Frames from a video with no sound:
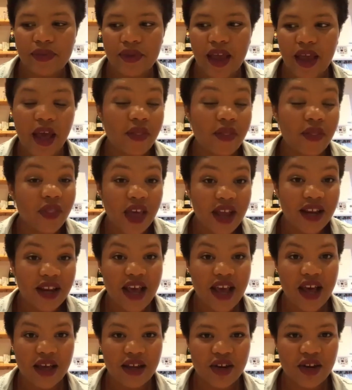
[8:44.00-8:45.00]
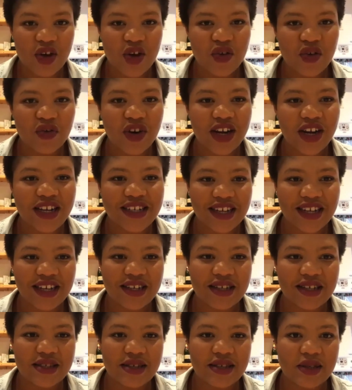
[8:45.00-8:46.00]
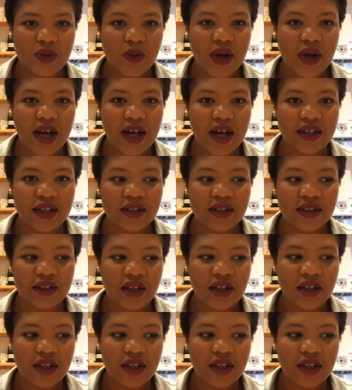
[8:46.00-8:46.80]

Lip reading: And then, yeah, in her writings as well.